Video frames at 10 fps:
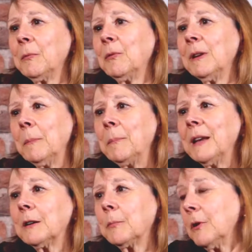between a
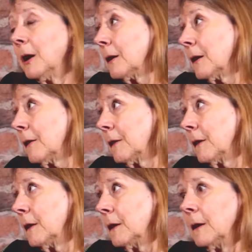beta product,
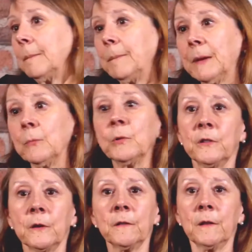
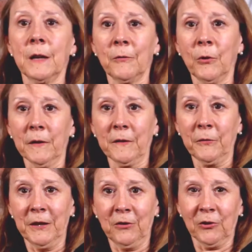which doesn't have all its
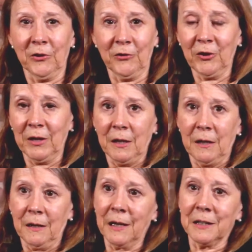features,
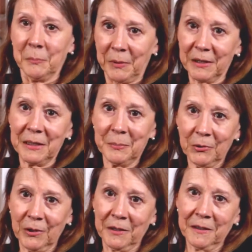and a buggy
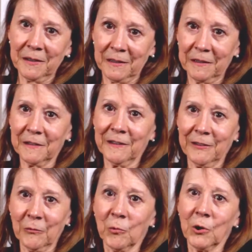product that
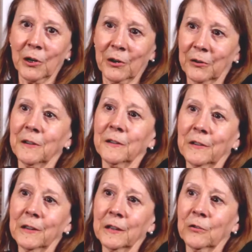doesn't work or does
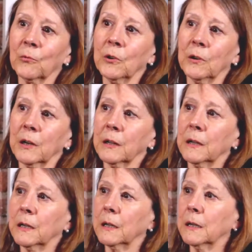things wrong,
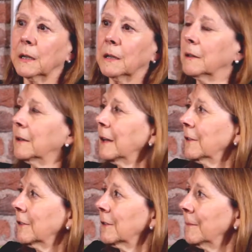and
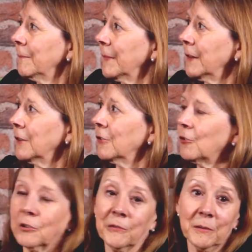that's
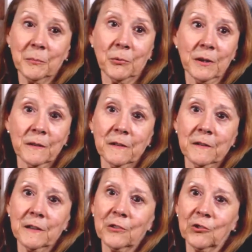sort of an important
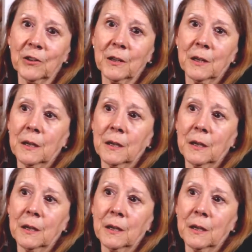distinction.